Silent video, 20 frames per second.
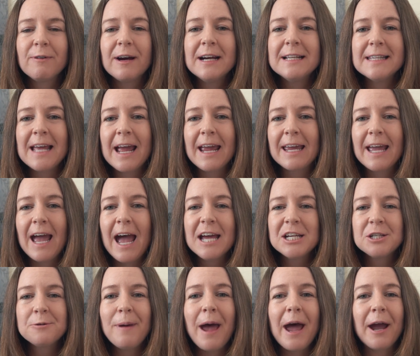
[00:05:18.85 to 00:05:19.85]
rates and
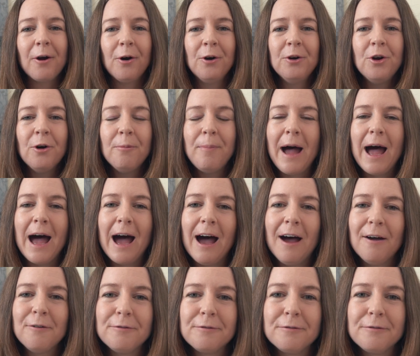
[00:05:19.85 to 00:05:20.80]
cashback on your behalf.